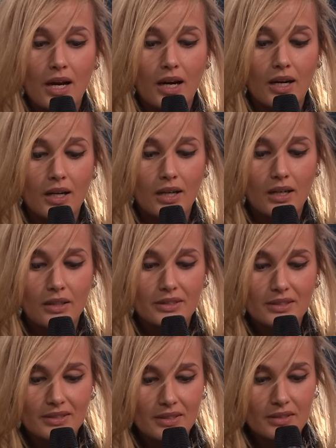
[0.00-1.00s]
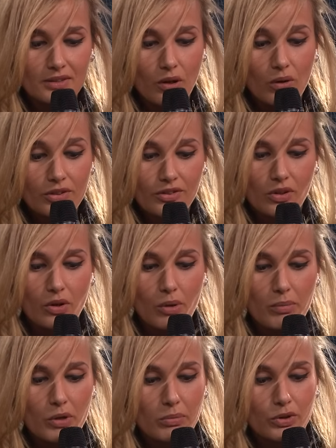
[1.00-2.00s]
Uh, this is also a
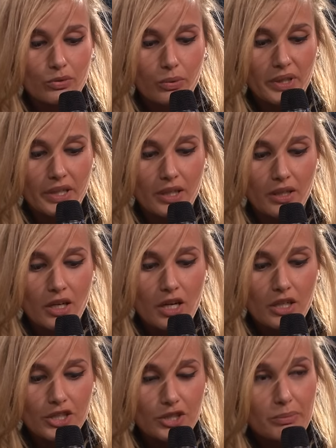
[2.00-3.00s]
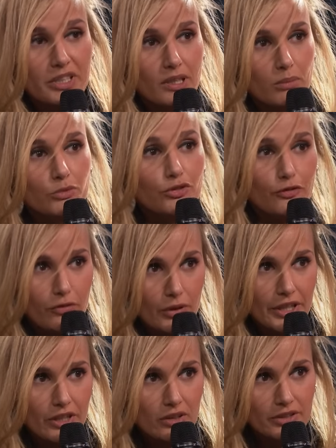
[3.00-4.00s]
moment where she becomes
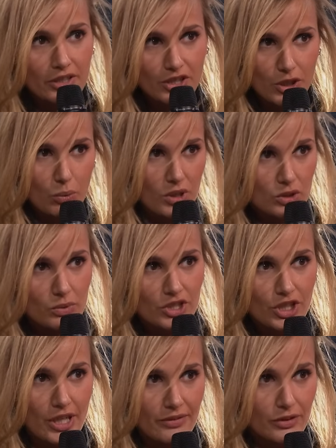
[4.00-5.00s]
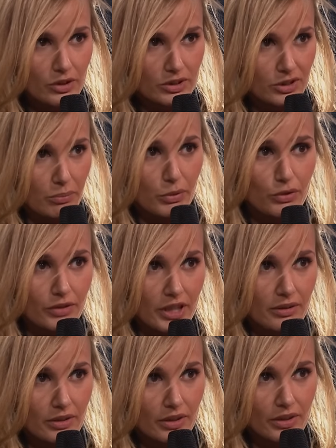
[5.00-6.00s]
freer than she was when she enters the
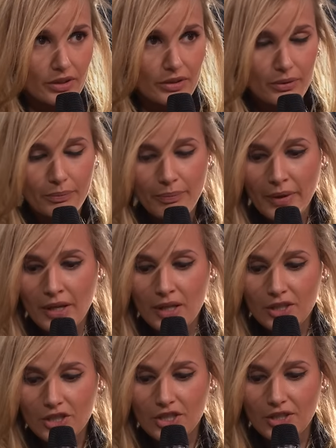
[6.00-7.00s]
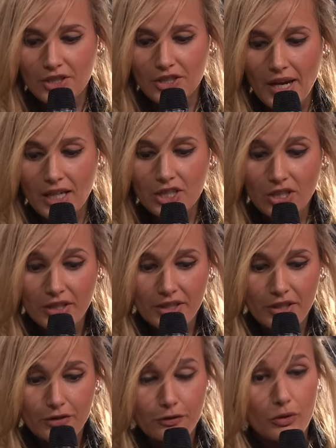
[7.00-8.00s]
movie. You know, she
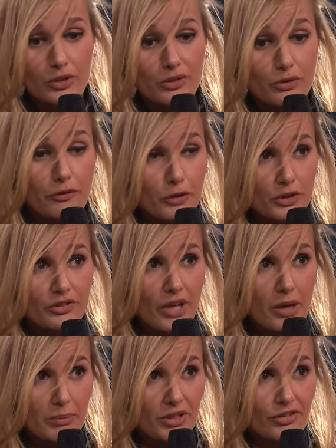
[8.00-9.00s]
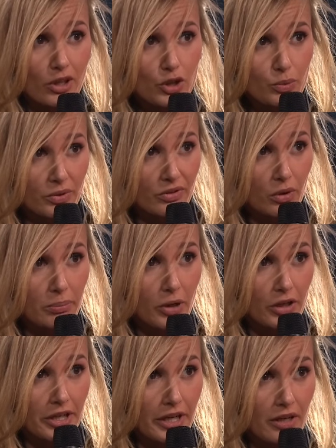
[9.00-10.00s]
actually is for the first time in touch with her
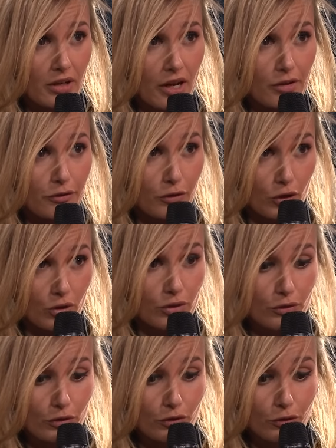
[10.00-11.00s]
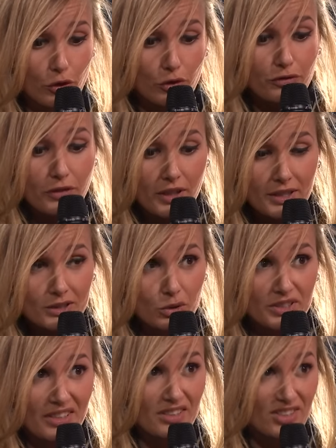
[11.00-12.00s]
body and for for her feelings,
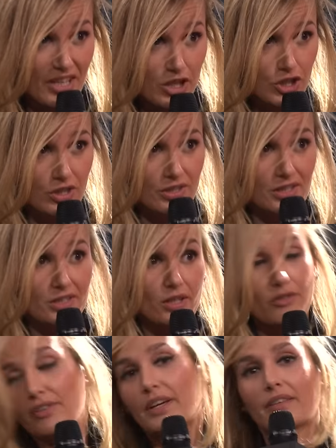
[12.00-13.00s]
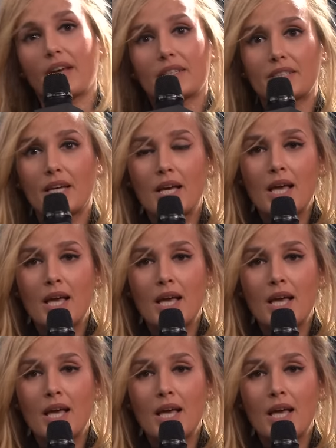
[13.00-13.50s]
her sensations, and stuff like that.